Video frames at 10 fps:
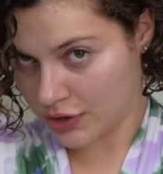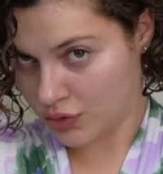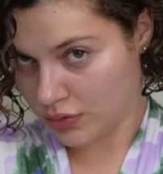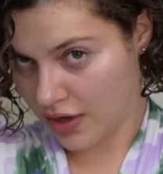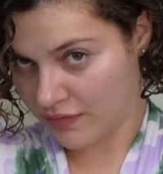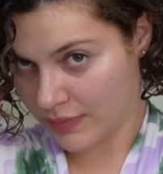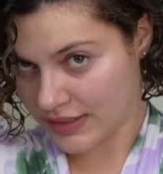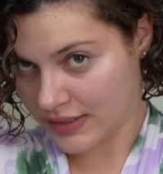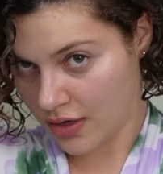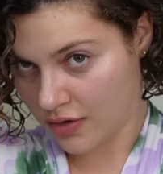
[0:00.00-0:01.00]
do love
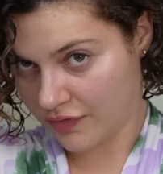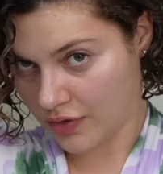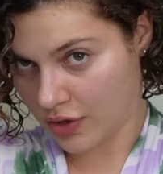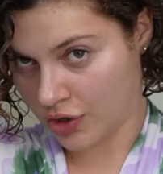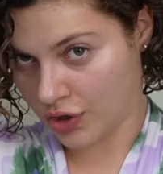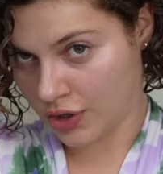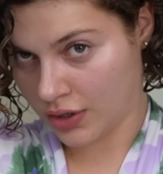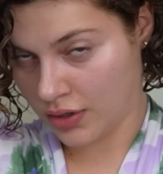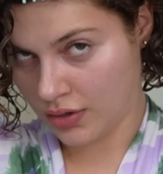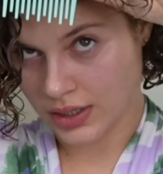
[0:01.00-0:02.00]
myself a
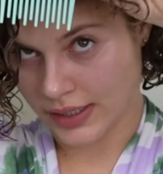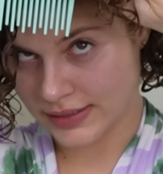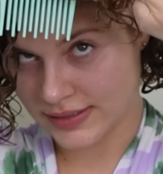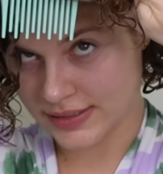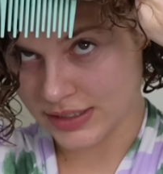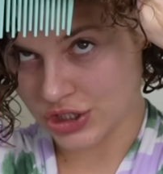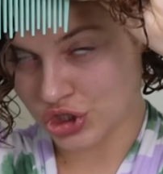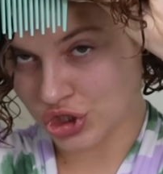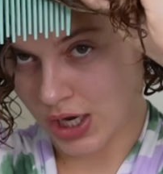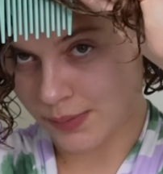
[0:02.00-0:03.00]
good like
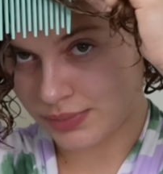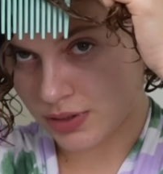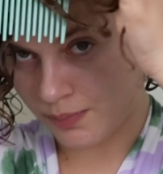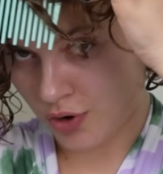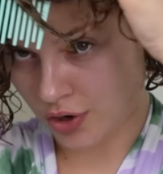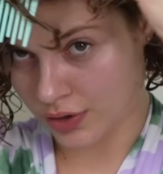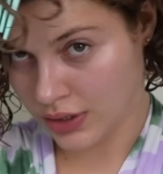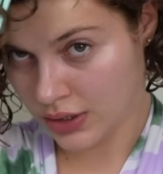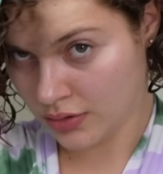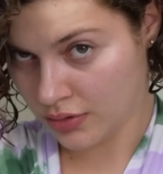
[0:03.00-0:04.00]
C-shaped parting.